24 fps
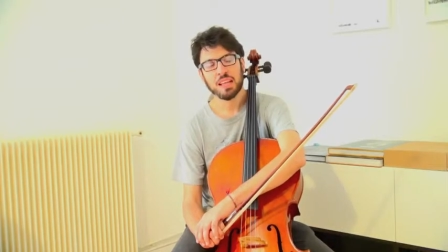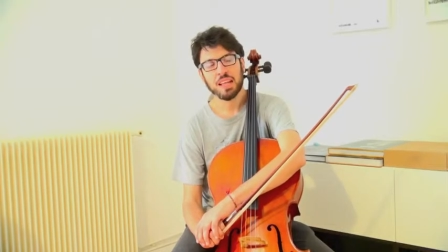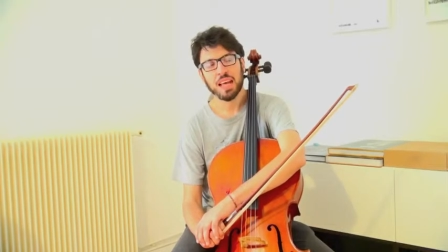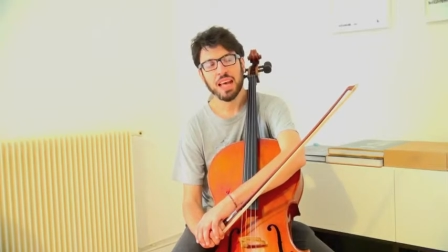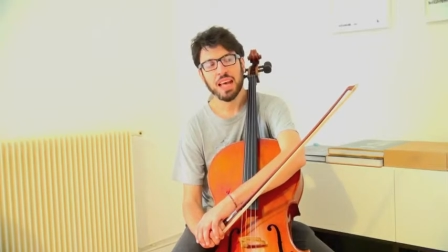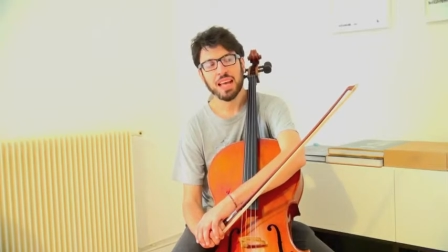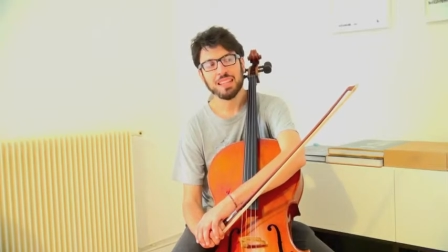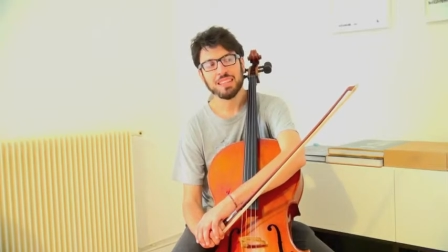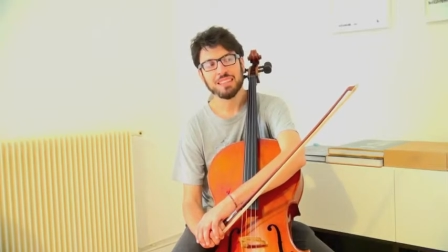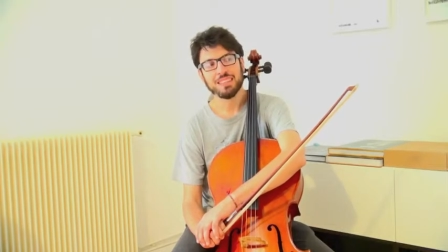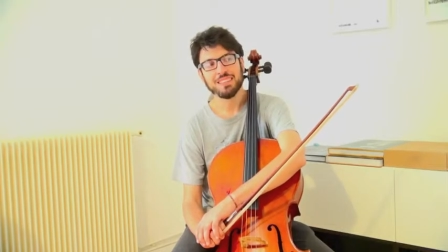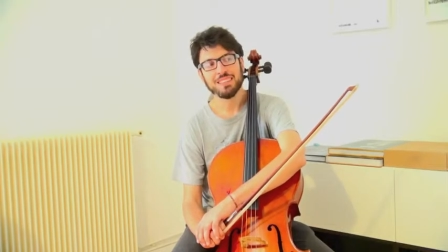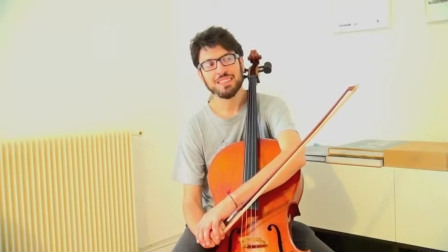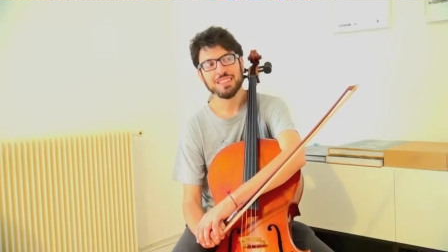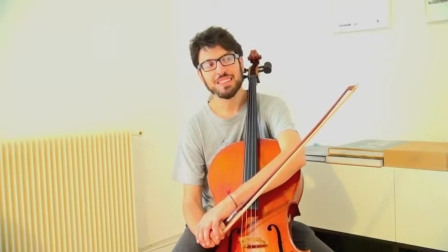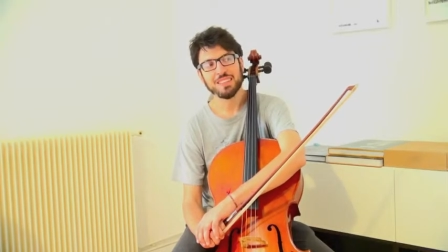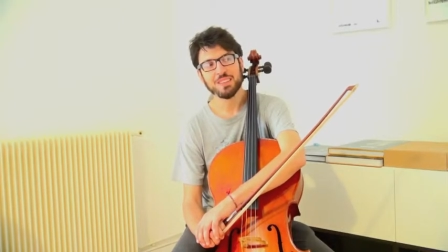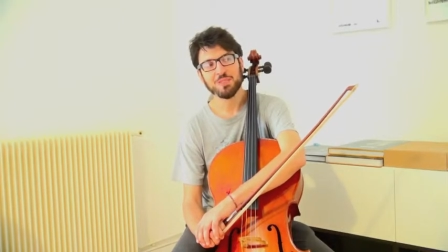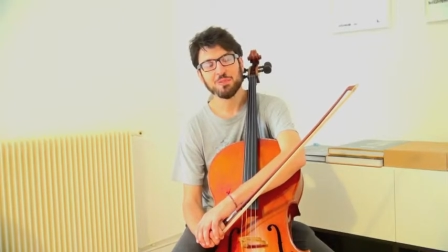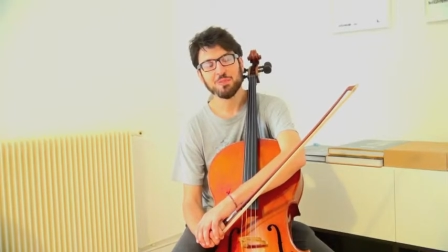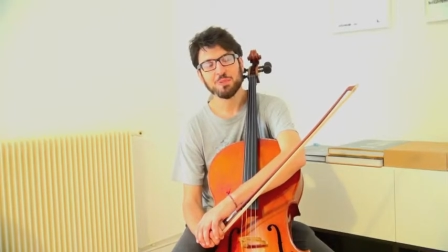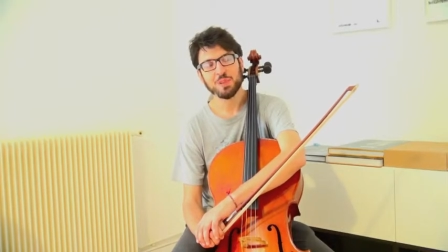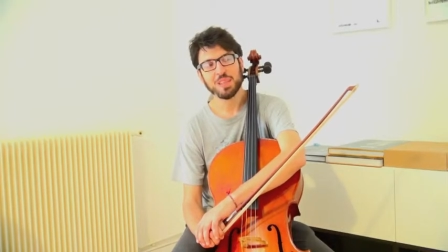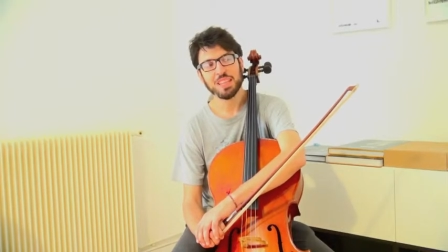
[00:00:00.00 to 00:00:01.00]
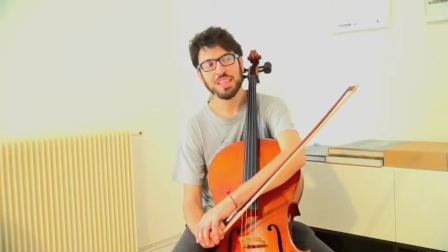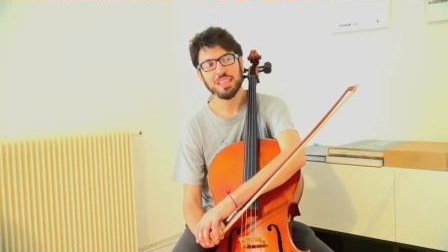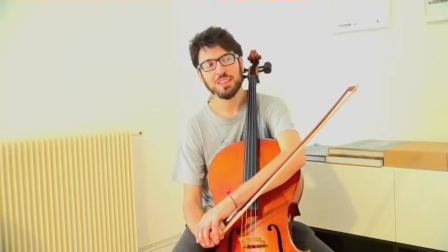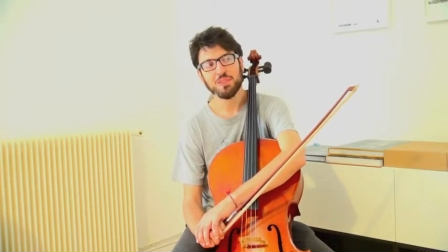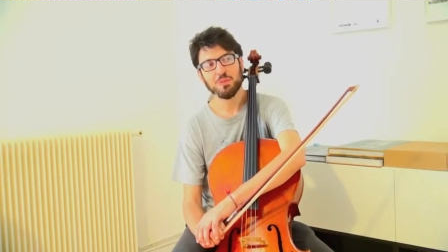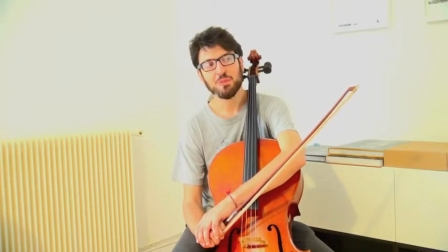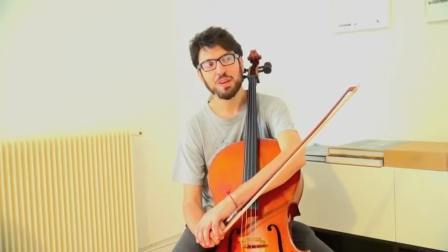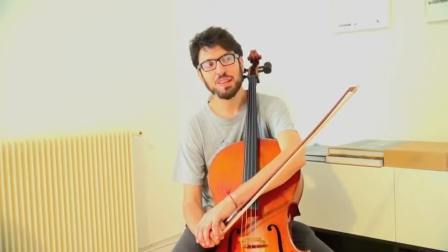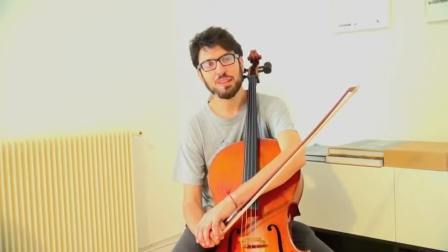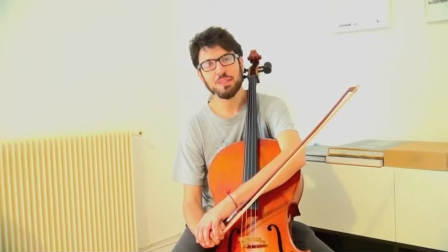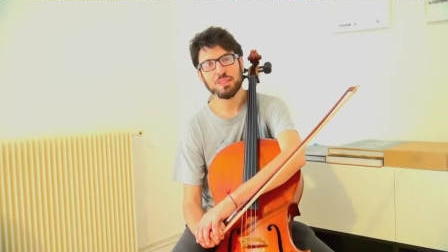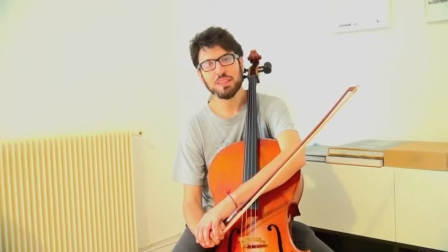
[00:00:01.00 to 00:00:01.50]
And
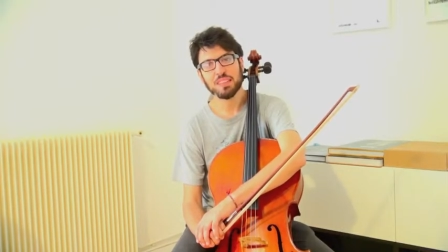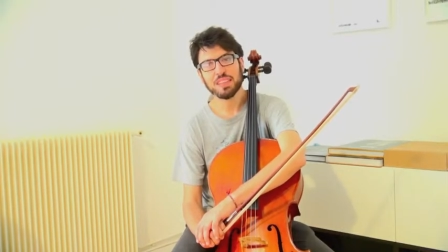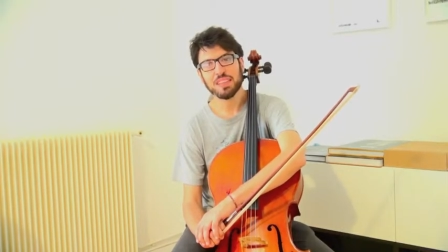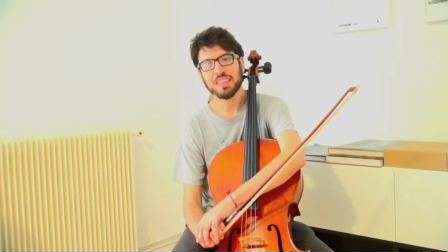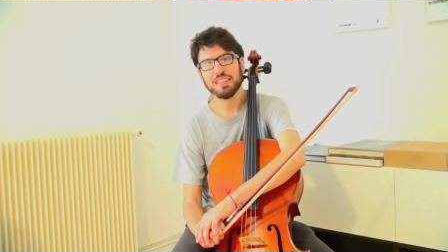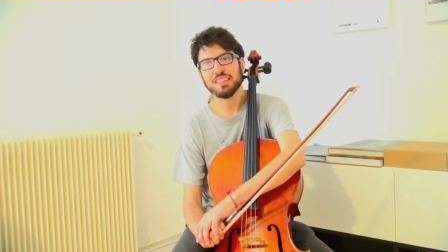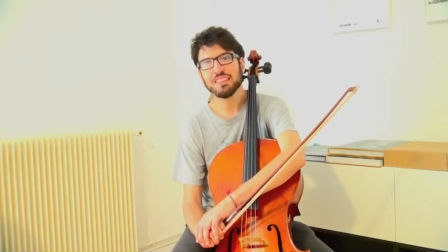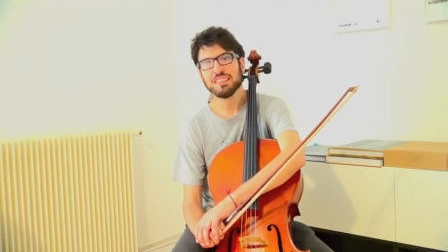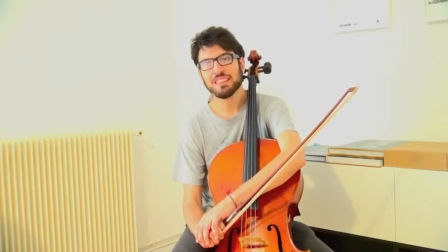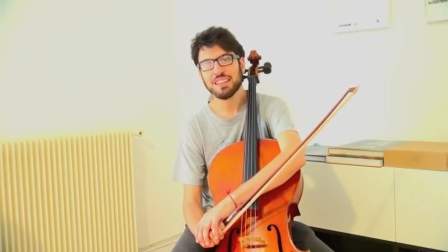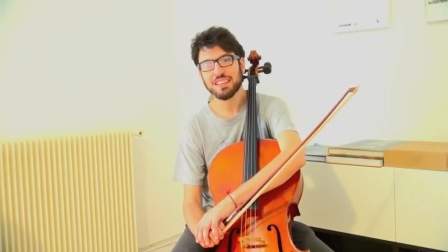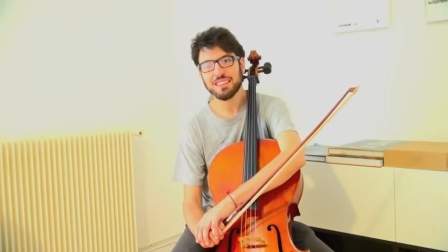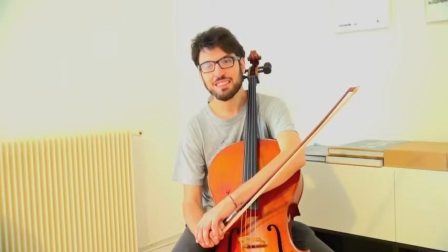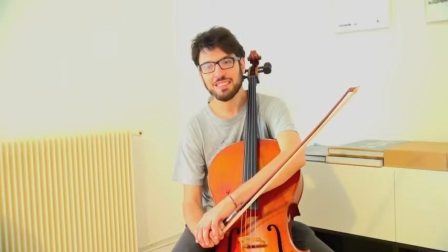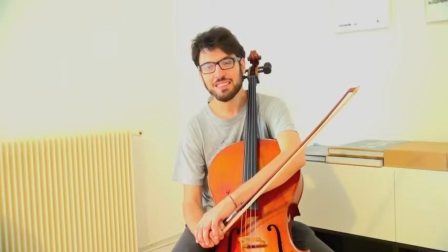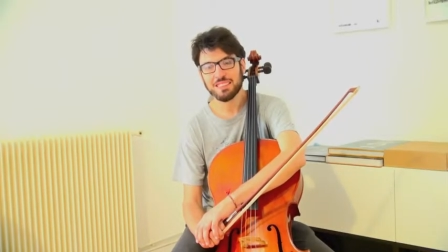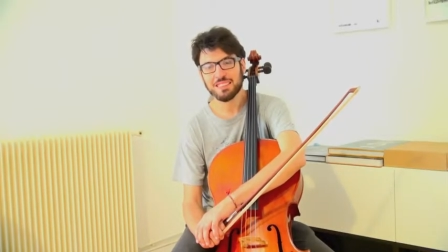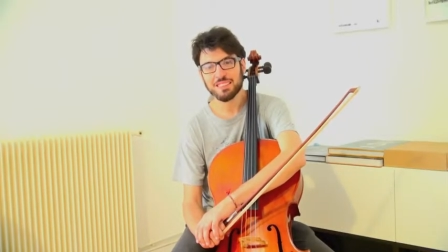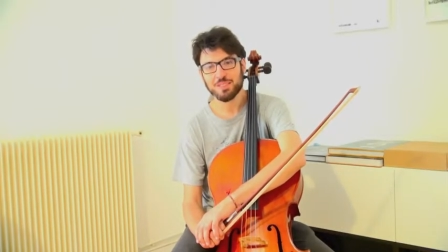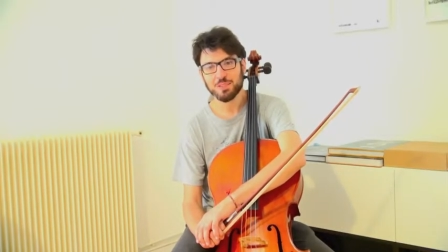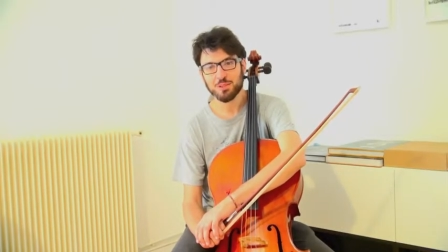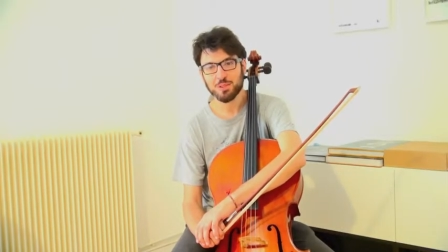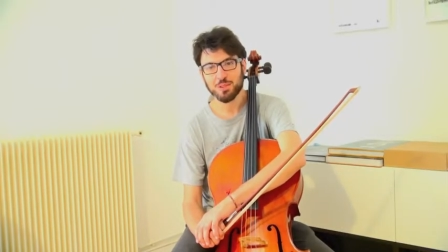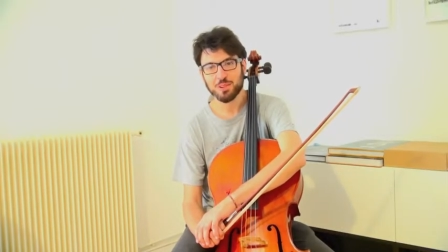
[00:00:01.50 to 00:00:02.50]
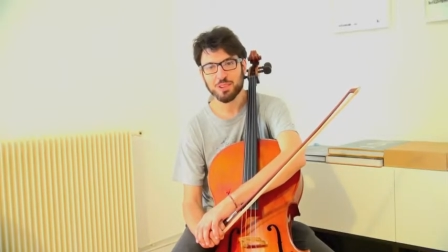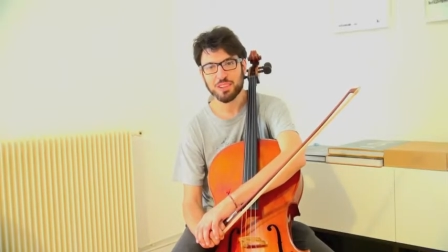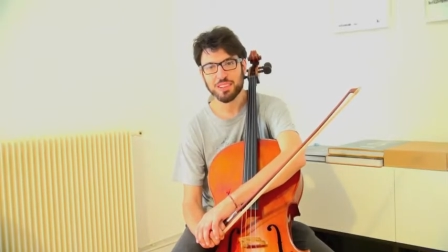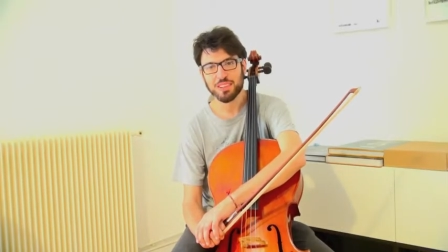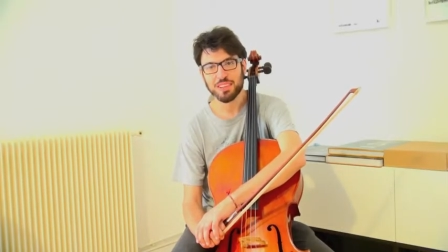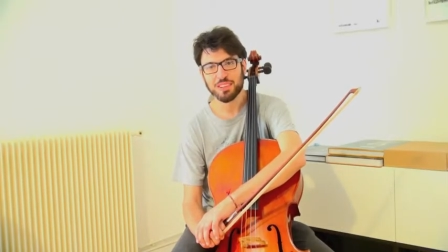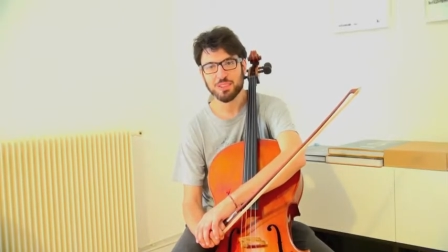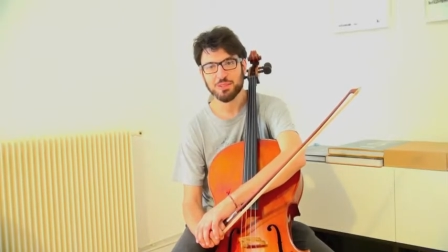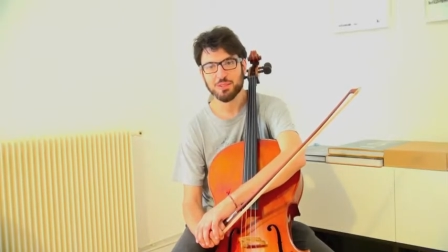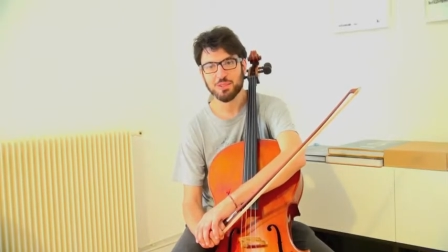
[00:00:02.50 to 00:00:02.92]
when he sent the score,